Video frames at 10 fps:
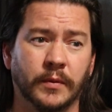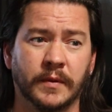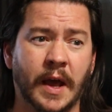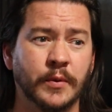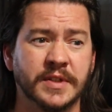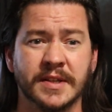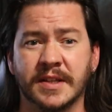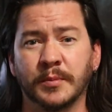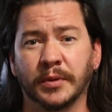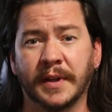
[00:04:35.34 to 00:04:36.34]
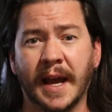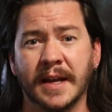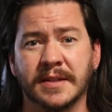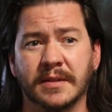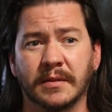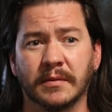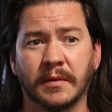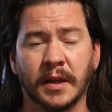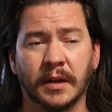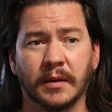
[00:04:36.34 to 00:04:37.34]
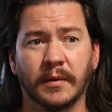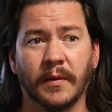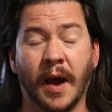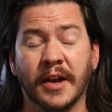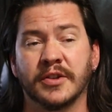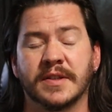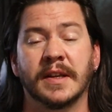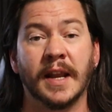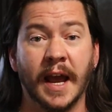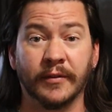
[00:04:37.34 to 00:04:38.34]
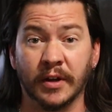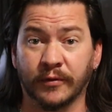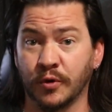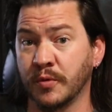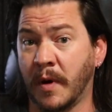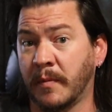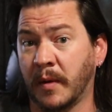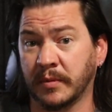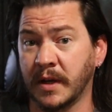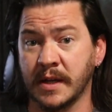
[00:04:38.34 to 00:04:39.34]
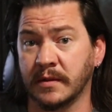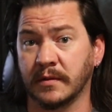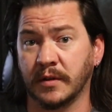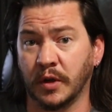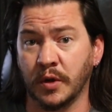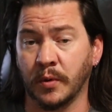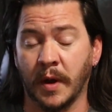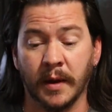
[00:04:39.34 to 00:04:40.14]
that was a simple task that I just didn't have enough room on my plate to do.